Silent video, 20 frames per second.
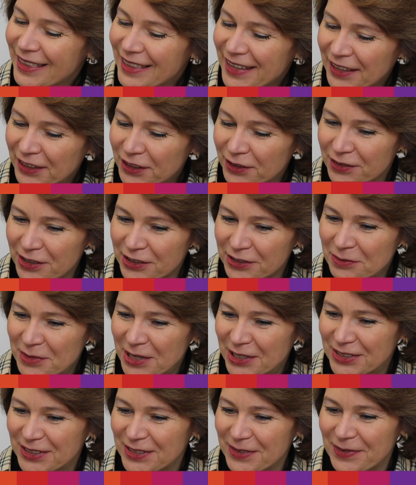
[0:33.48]
Thank you very
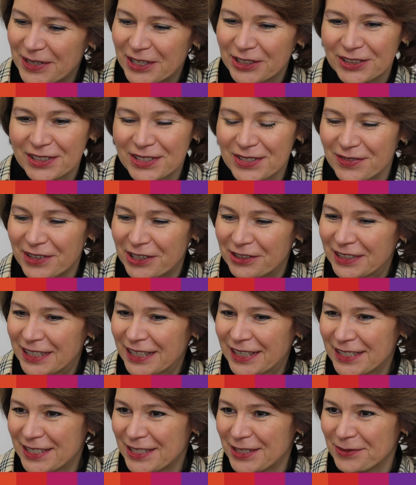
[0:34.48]
much, Dipesh. It's very
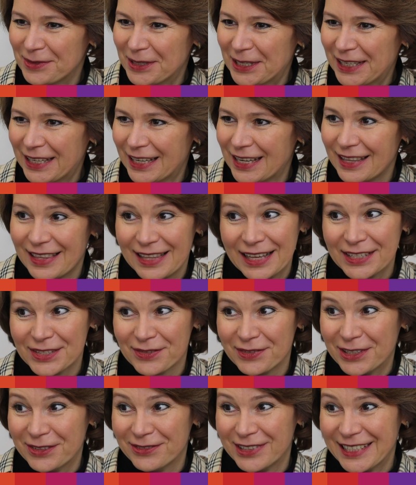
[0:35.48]
nice to be here. Thanks
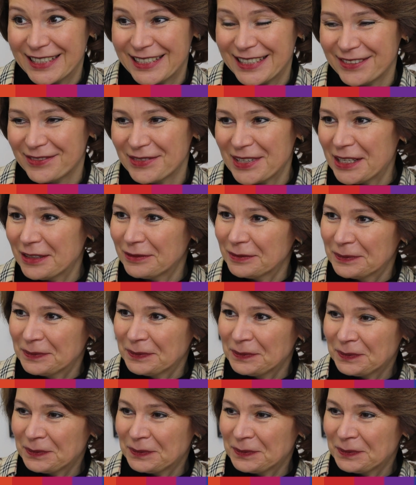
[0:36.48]
for inviting me.